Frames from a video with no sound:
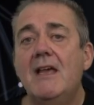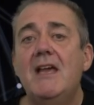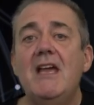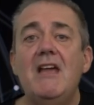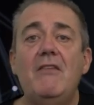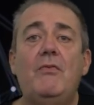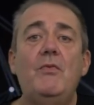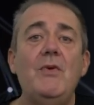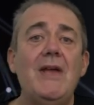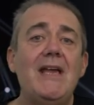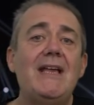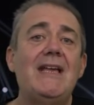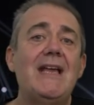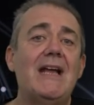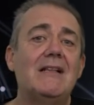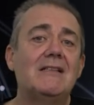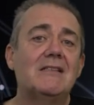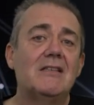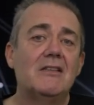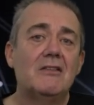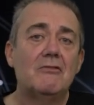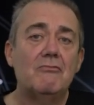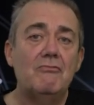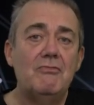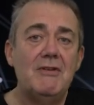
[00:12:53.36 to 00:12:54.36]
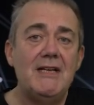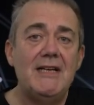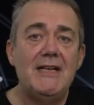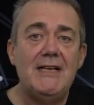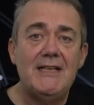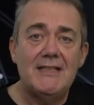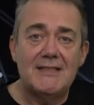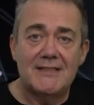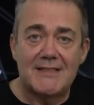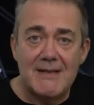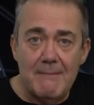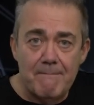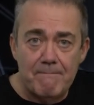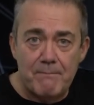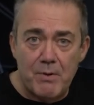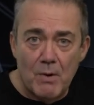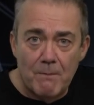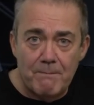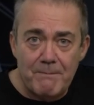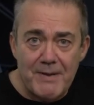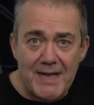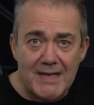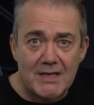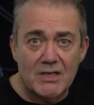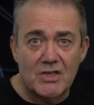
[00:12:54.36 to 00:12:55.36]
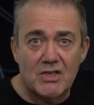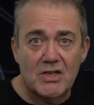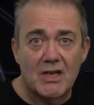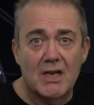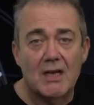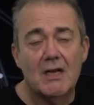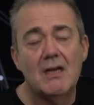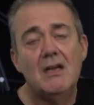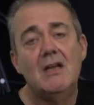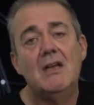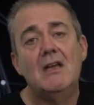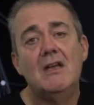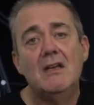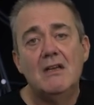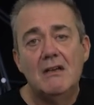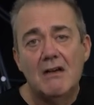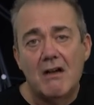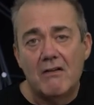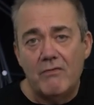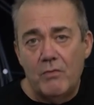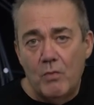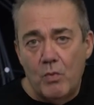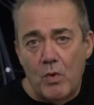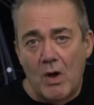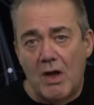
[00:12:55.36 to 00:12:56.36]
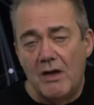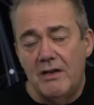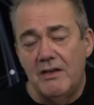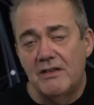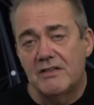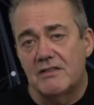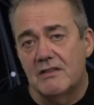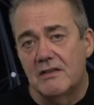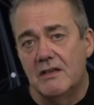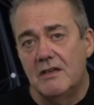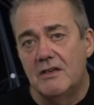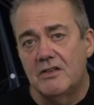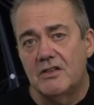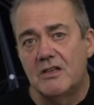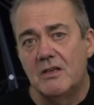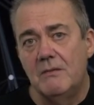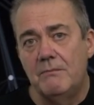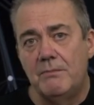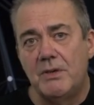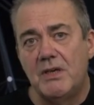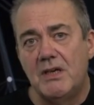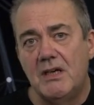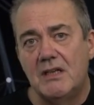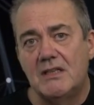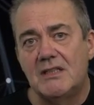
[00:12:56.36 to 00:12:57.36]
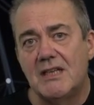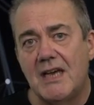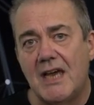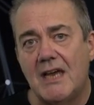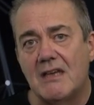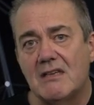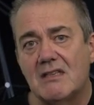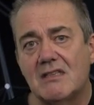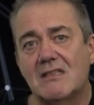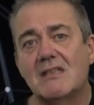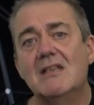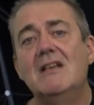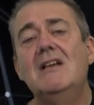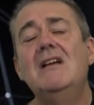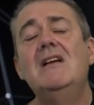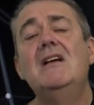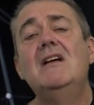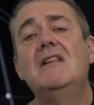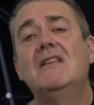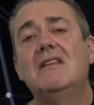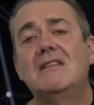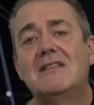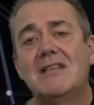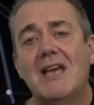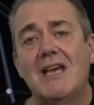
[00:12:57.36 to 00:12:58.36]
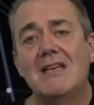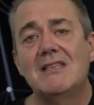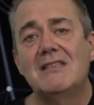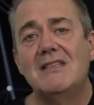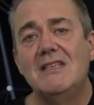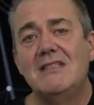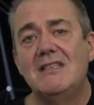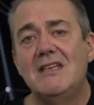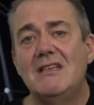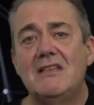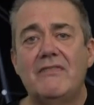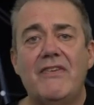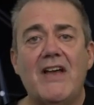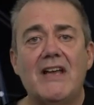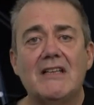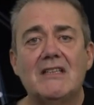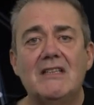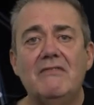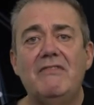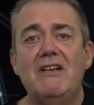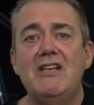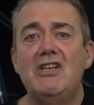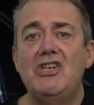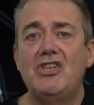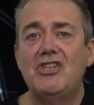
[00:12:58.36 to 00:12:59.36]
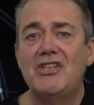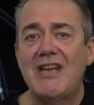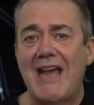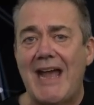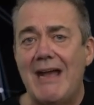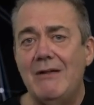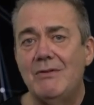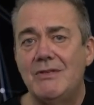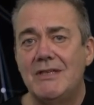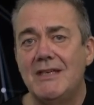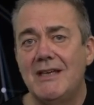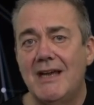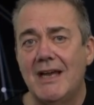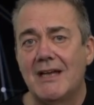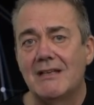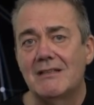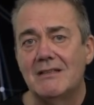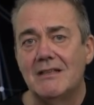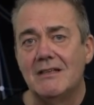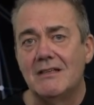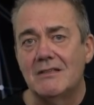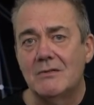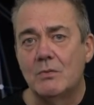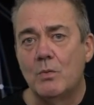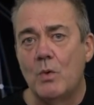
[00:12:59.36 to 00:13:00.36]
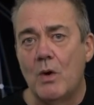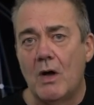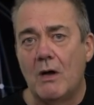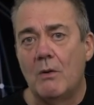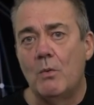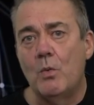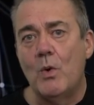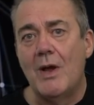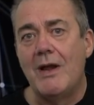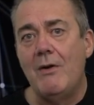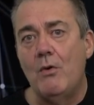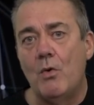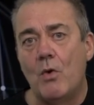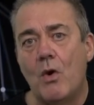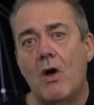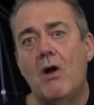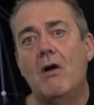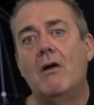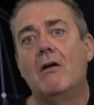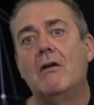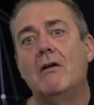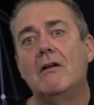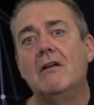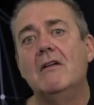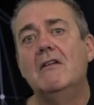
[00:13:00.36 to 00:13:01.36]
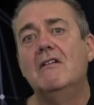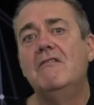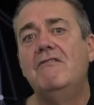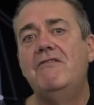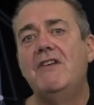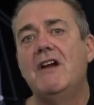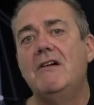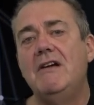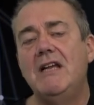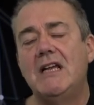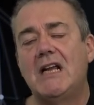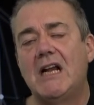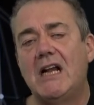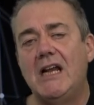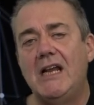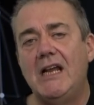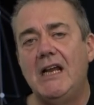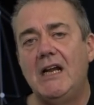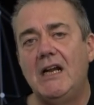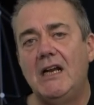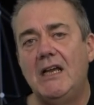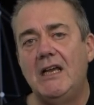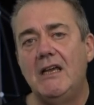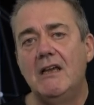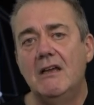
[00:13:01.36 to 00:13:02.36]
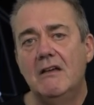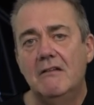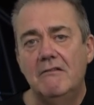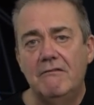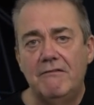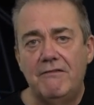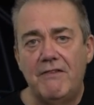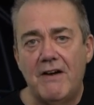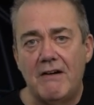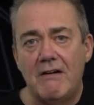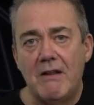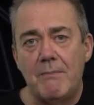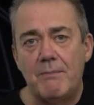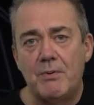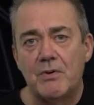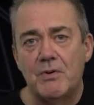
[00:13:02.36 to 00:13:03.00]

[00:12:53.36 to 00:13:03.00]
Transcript: If we get to the really simple picture of one assertion per test, the test is effectively shouting at us what went wrong very clearly, very